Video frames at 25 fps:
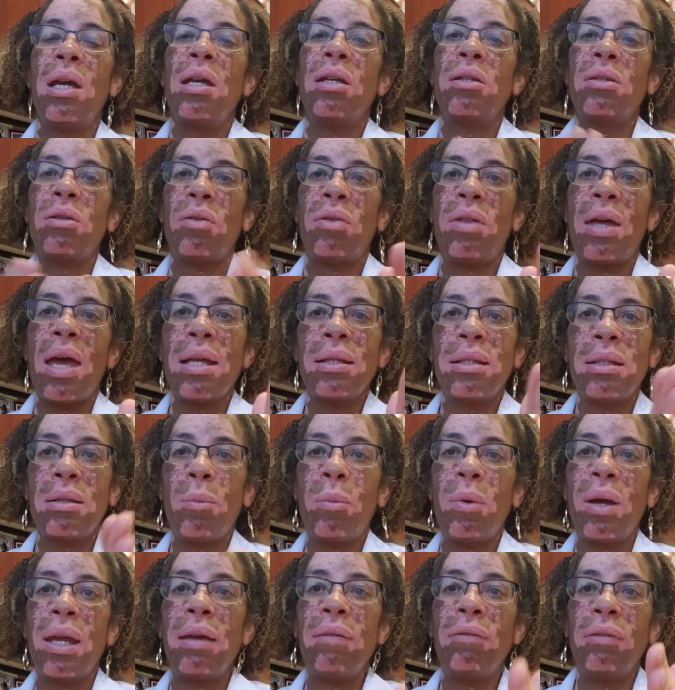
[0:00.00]
So that's the
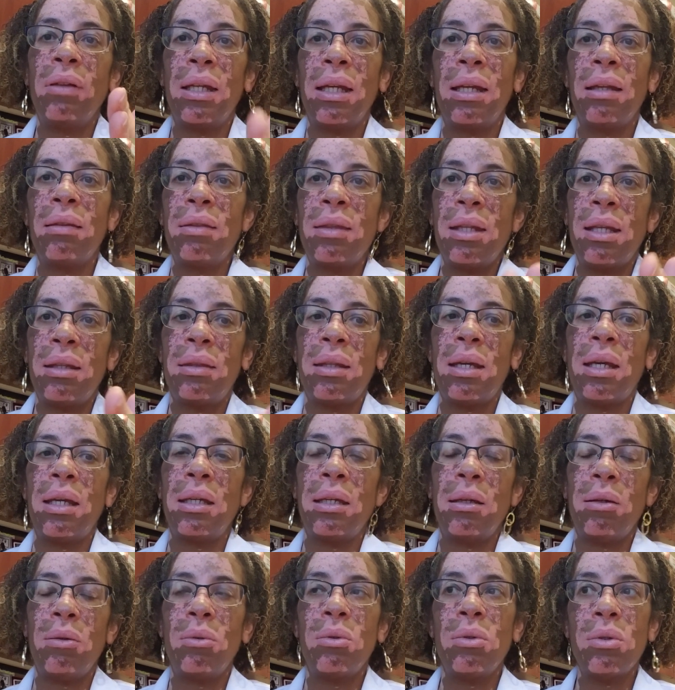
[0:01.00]
wavelength that they
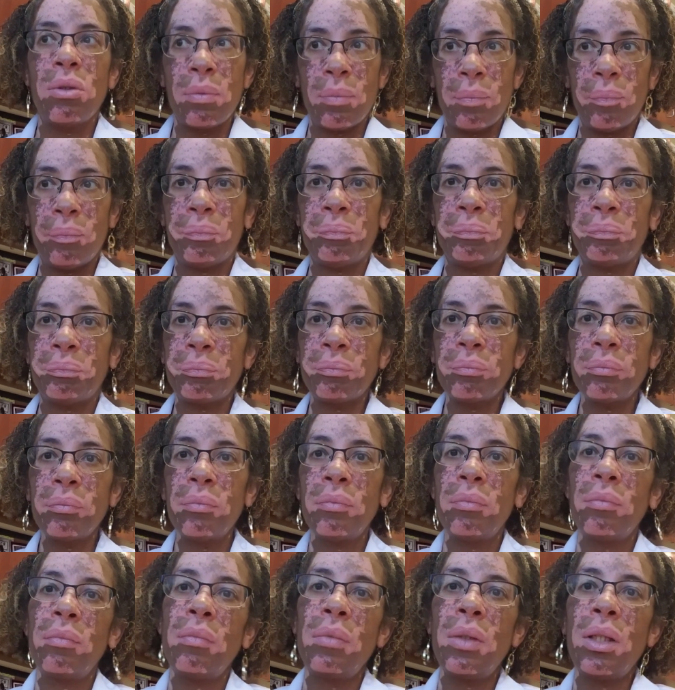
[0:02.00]
use
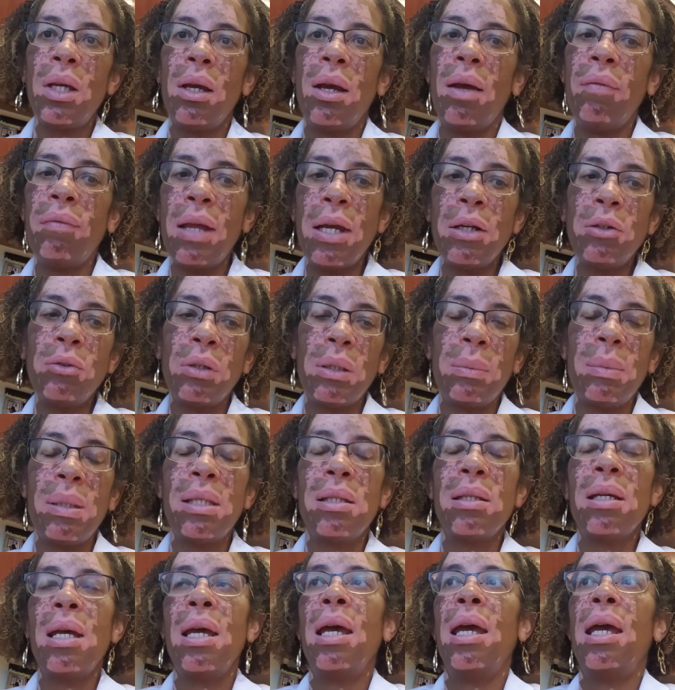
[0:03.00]
of light
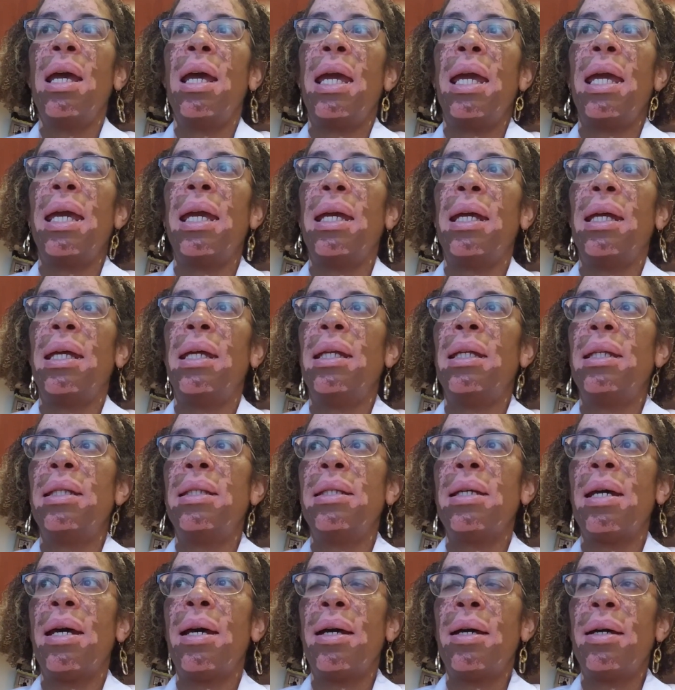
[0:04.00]
treatments.
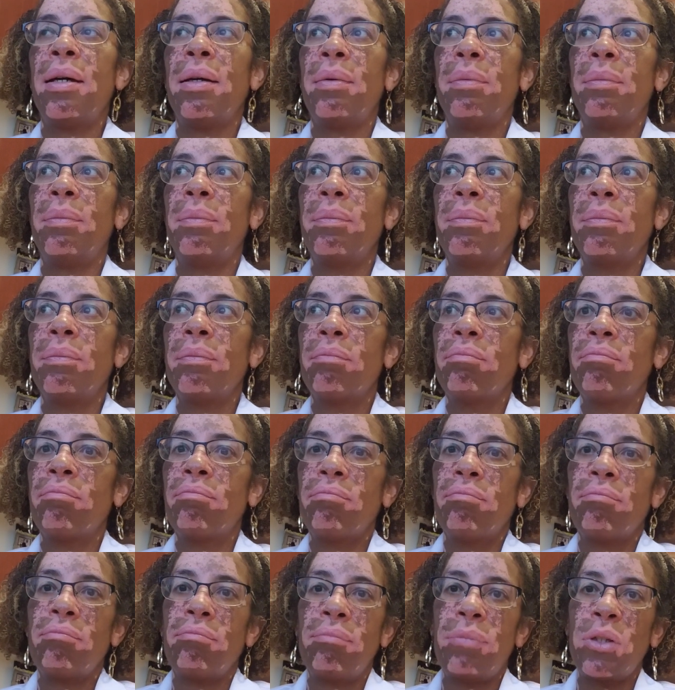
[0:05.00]
And
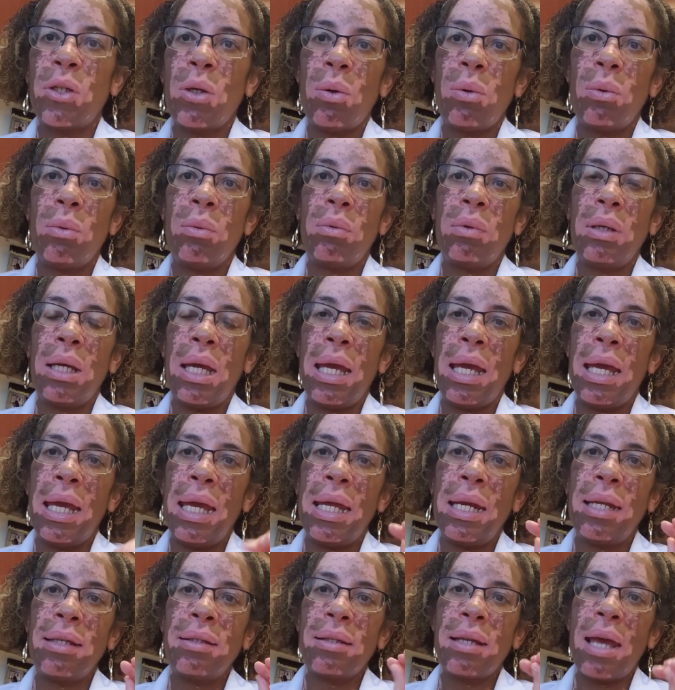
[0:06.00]
so,
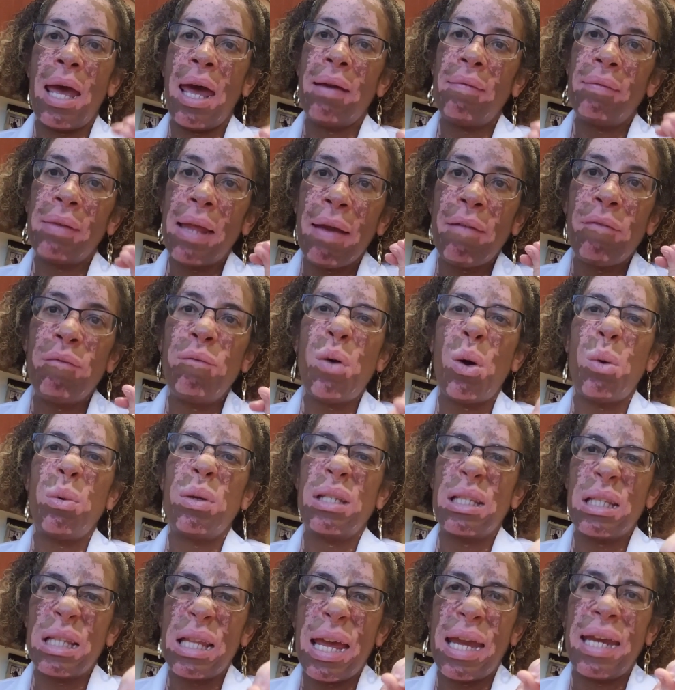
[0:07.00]
and it's kind of like
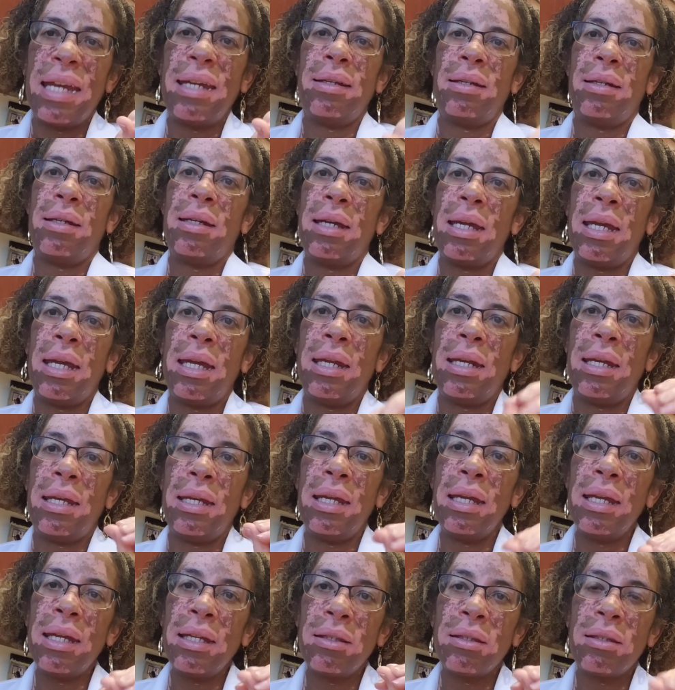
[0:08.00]
focused light, and it
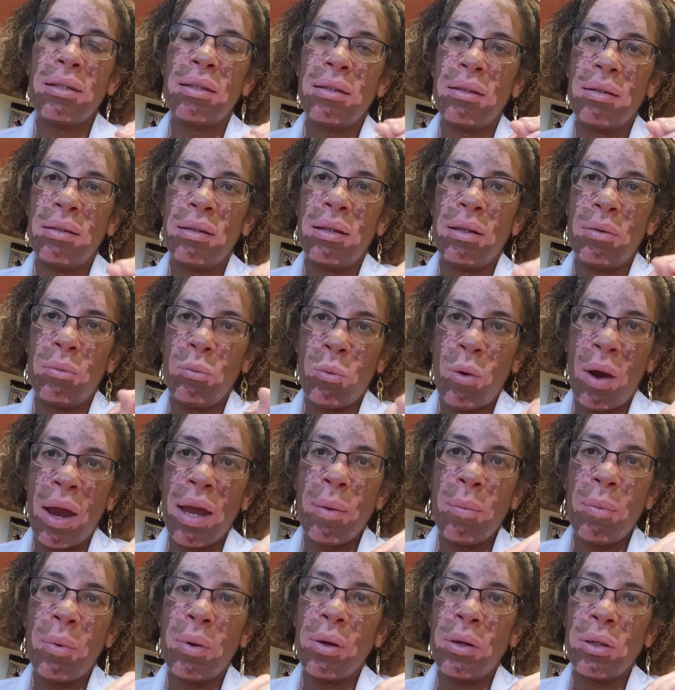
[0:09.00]
hits
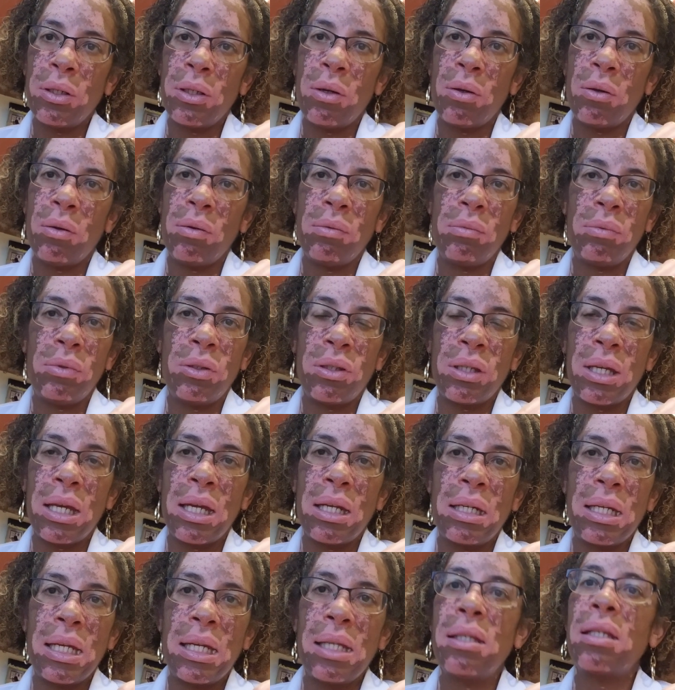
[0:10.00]
right where your
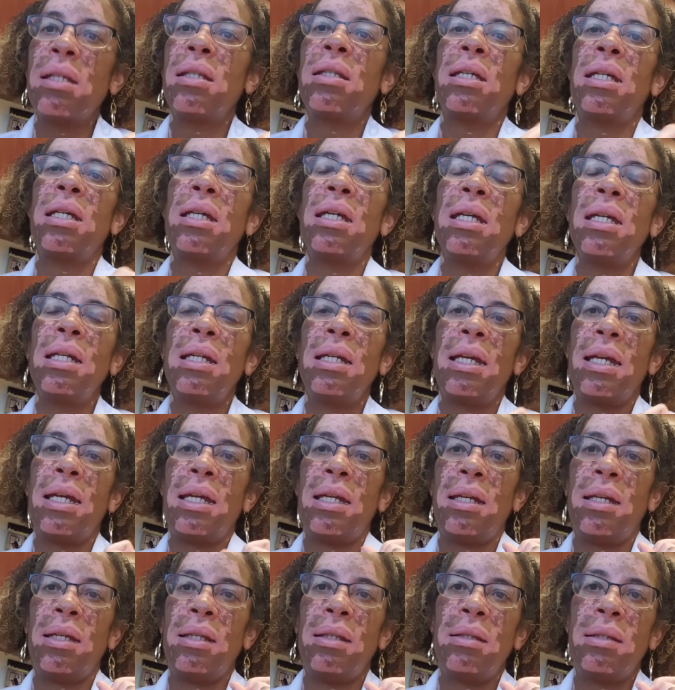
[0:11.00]
skin needs it to hit,
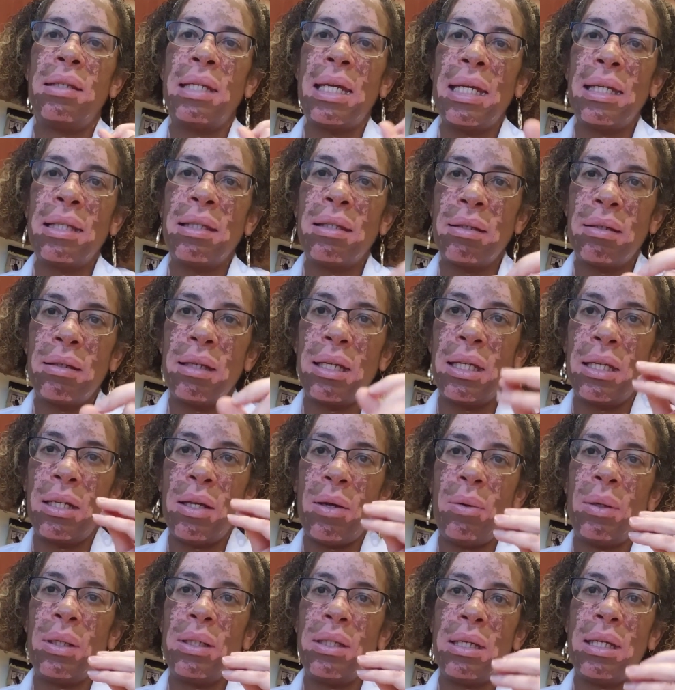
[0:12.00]
and it takes,
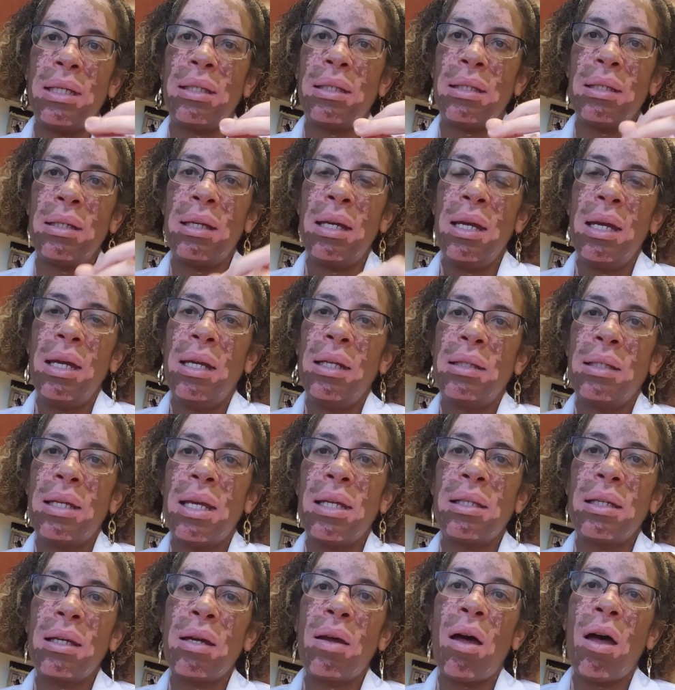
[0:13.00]
it
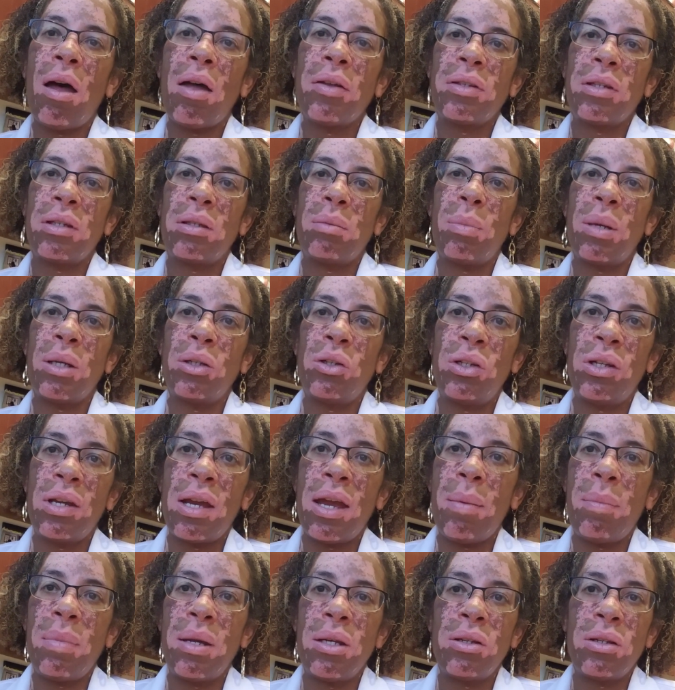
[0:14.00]
doesn't cause as much
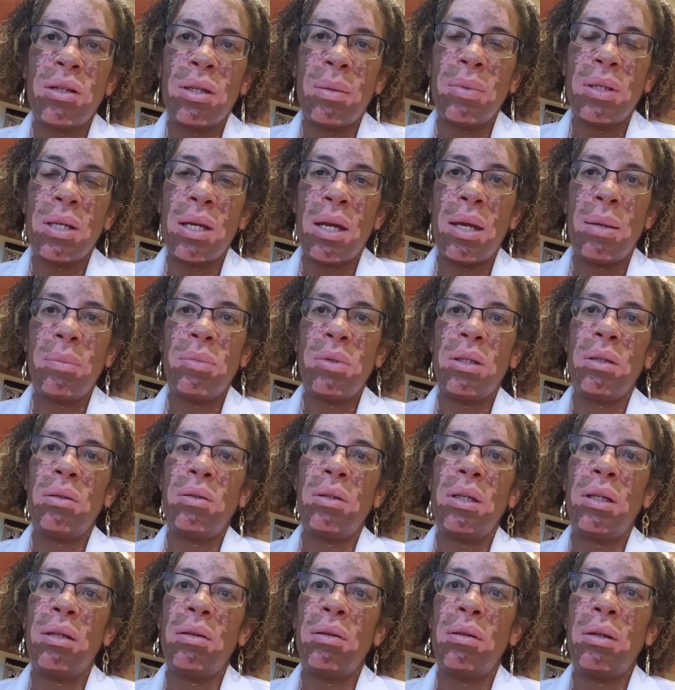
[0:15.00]
damage sometimes.
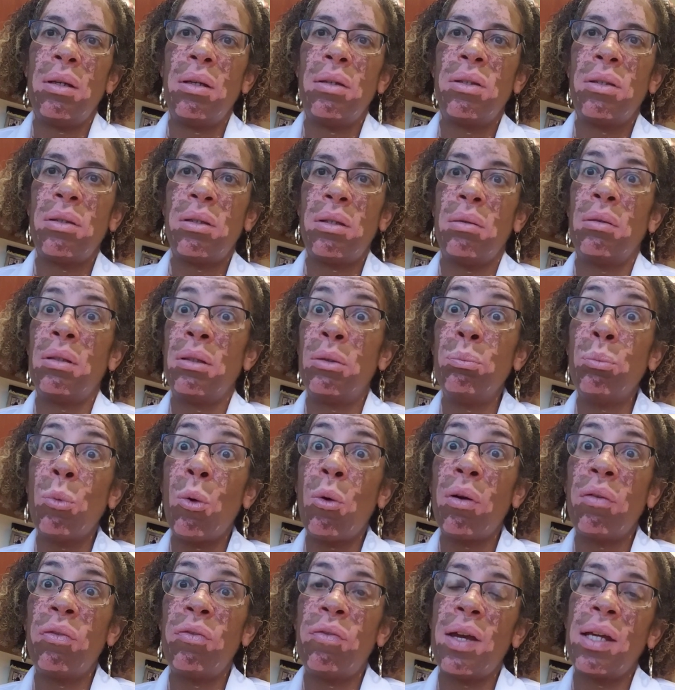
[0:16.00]
It's
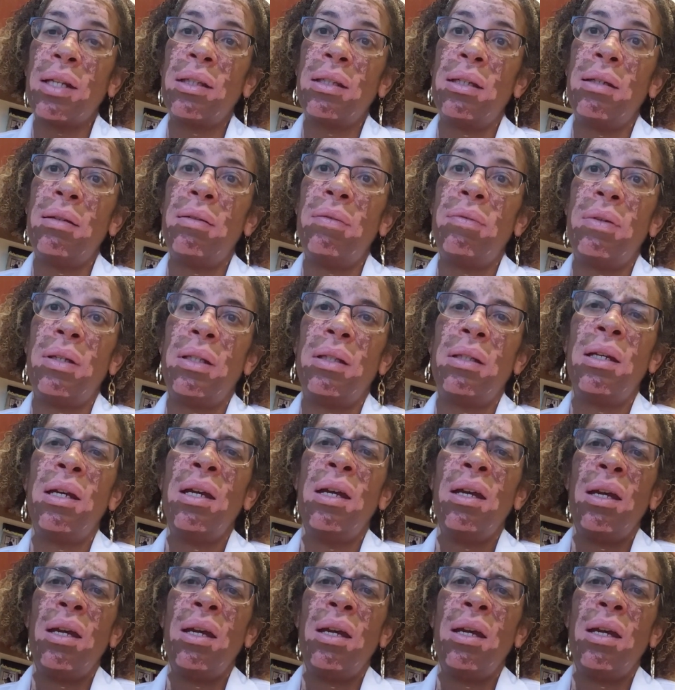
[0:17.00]
more effective and